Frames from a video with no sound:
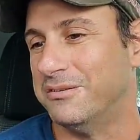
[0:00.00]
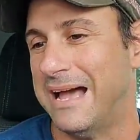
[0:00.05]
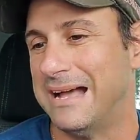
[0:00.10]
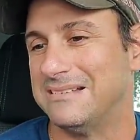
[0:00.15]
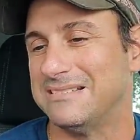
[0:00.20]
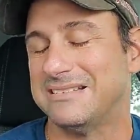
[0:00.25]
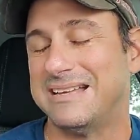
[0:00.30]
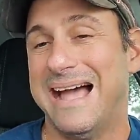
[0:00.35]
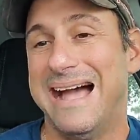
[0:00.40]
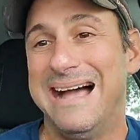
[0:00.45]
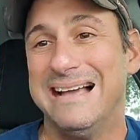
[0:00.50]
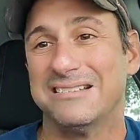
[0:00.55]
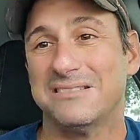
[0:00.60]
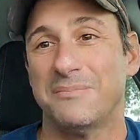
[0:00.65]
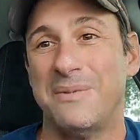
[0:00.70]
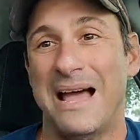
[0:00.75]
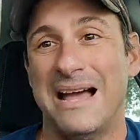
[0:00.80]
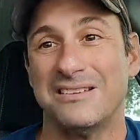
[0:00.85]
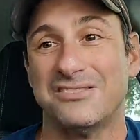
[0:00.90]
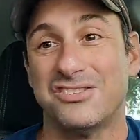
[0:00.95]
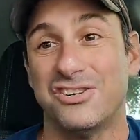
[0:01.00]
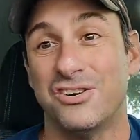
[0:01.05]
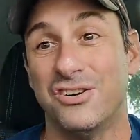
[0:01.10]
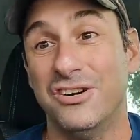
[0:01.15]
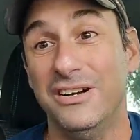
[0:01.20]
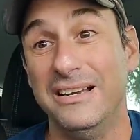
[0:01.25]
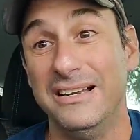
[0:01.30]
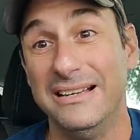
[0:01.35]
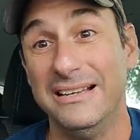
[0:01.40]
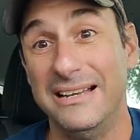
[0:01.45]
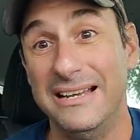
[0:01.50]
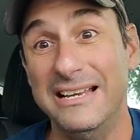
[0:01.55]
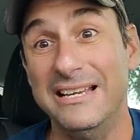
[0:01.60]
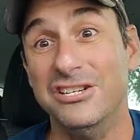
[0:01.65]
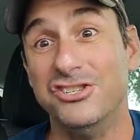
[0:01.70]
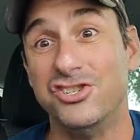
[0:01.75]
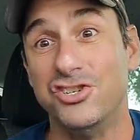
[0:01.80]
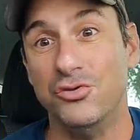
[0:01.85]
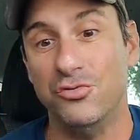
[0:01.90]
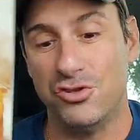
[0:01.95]
That's Taskmaster
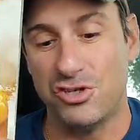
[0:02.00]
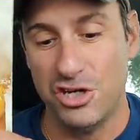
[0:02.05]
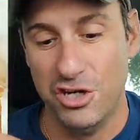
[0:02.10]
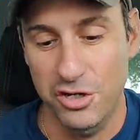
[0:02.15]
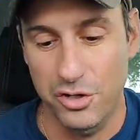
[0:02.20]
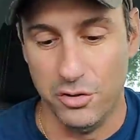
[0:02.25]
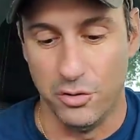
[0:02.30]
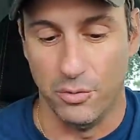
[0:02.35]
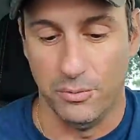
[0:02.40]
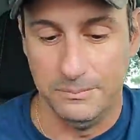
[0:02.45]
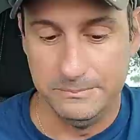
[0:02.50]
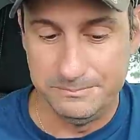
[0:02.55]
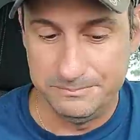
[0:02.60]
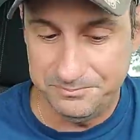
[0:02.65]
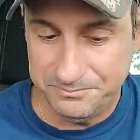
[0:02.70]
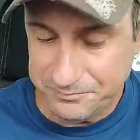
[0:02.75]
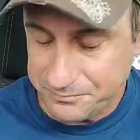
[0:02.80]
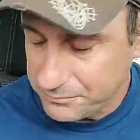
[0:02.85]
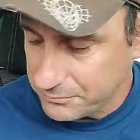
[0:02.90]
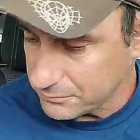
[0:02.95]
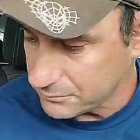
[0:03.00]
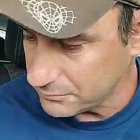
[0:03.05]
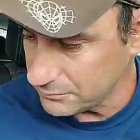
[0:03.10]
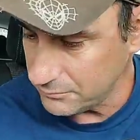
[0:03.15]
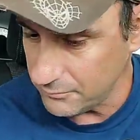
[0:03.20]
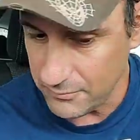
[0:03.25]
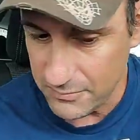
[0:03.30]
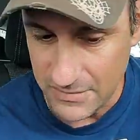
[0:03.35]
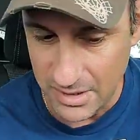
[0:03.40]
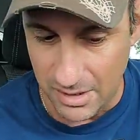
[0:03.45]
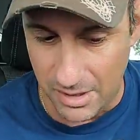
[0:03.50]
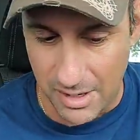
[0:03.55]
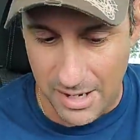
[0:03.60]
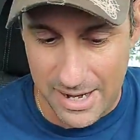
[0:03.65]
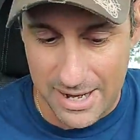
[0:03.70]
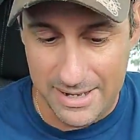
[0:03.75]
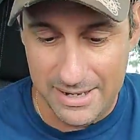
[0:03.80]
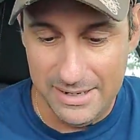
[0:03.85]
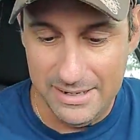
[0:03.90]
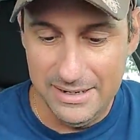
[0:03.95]
issue 2. All
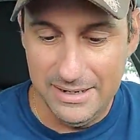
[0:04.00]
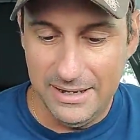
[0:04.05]
right.